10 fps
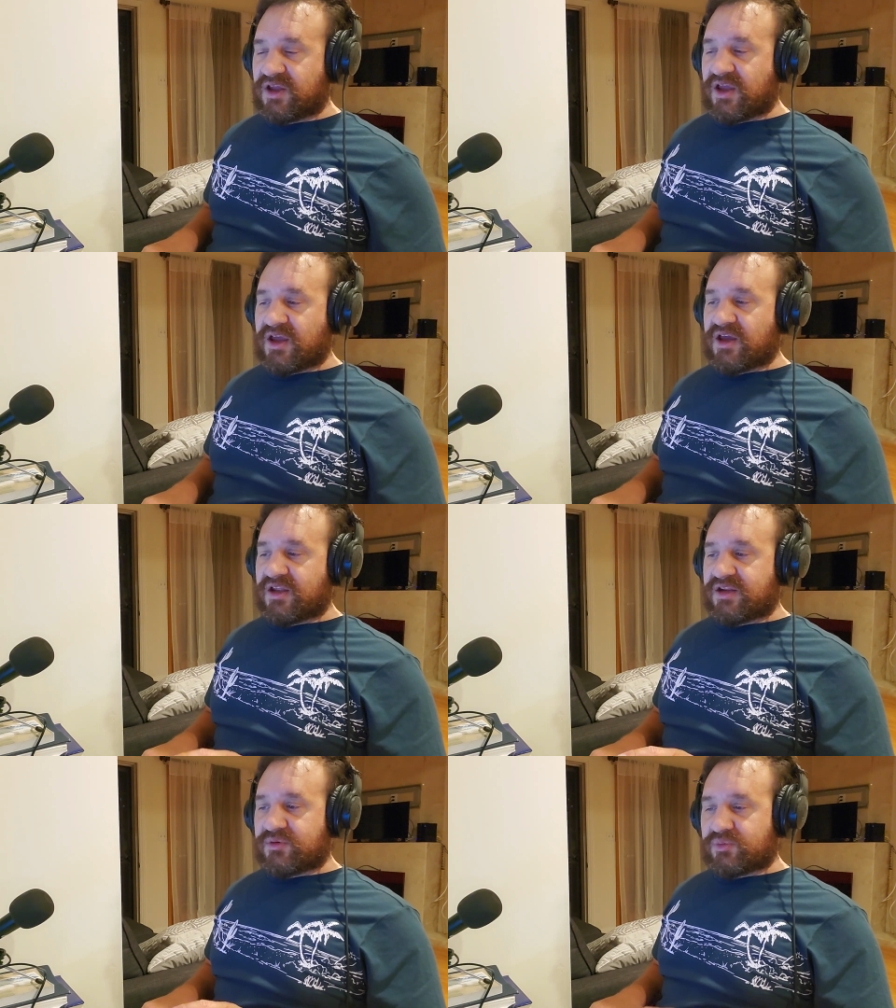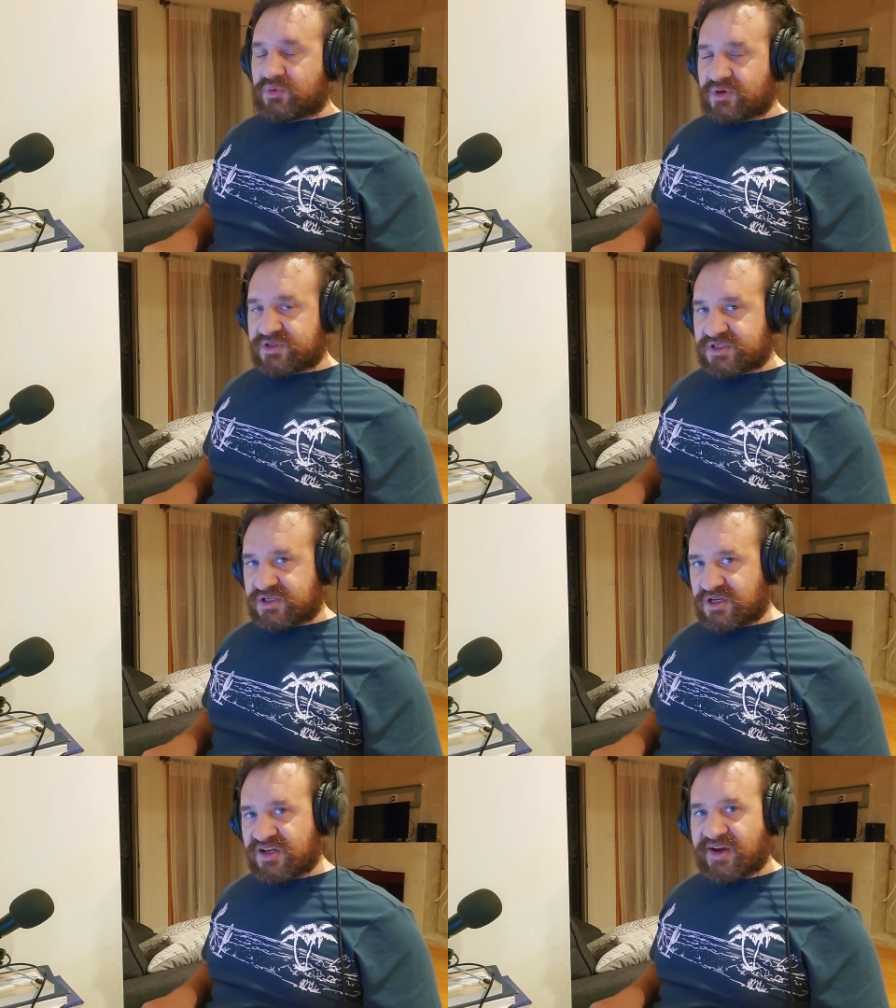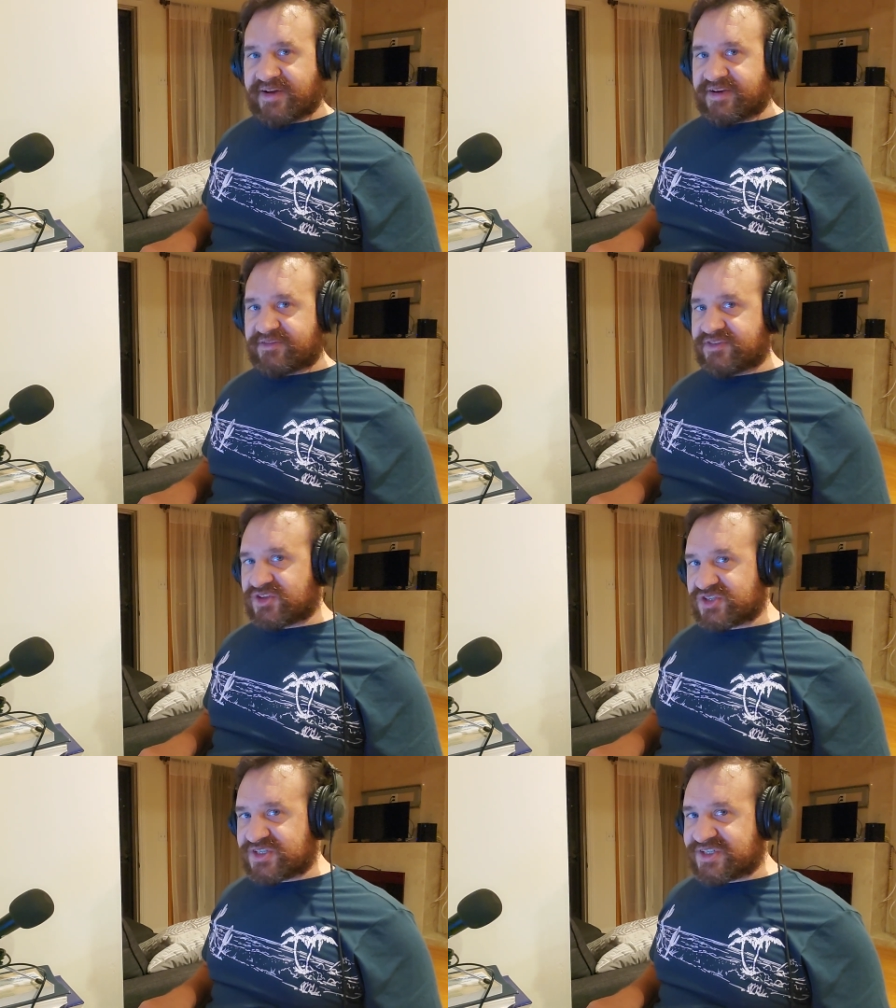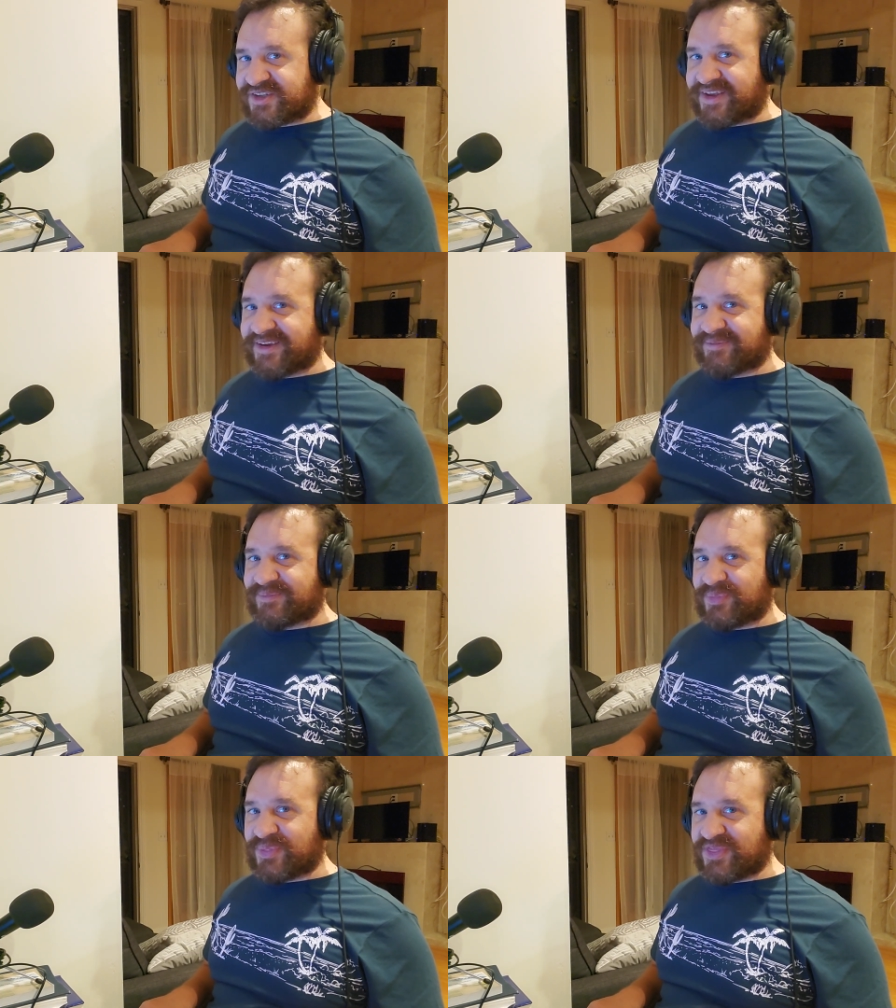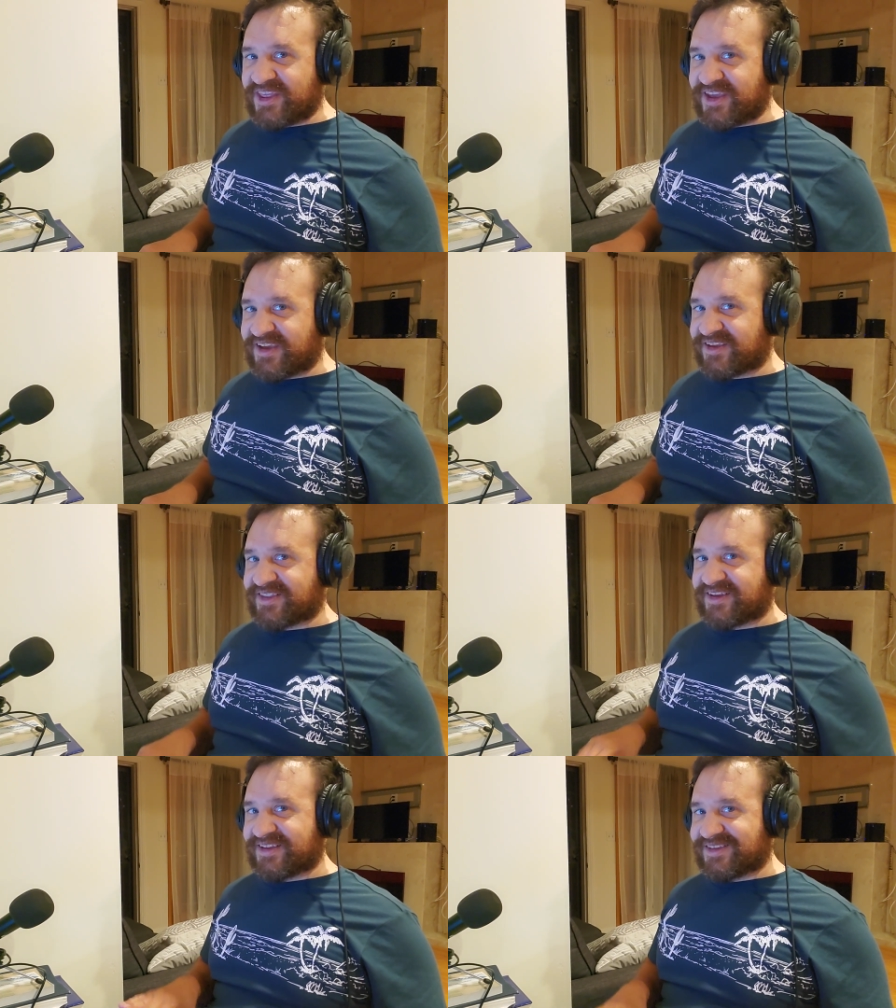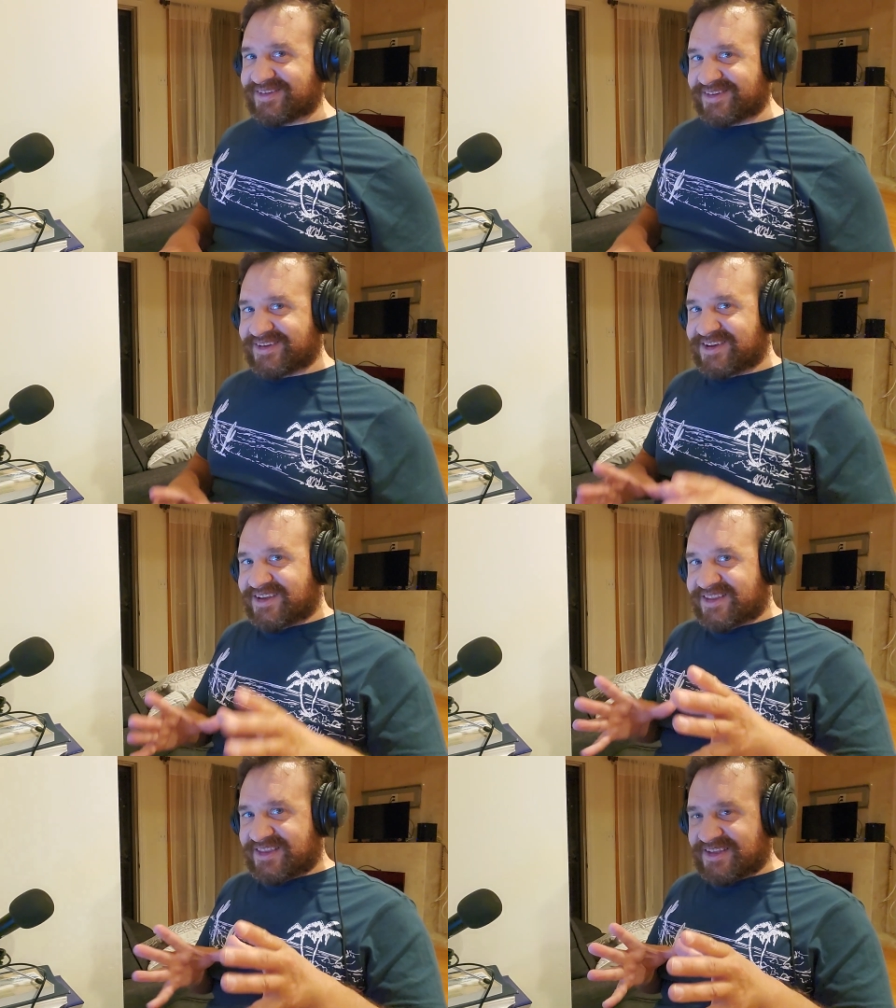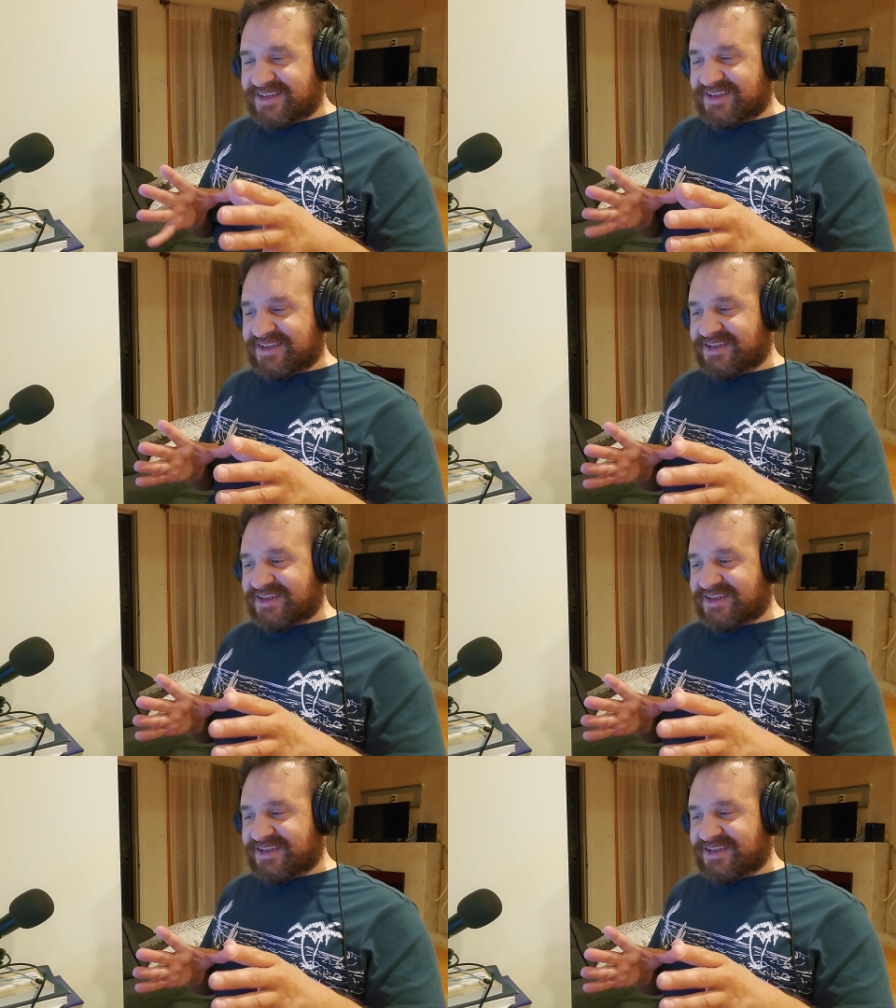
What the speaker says: And it was kind of the same thing, that the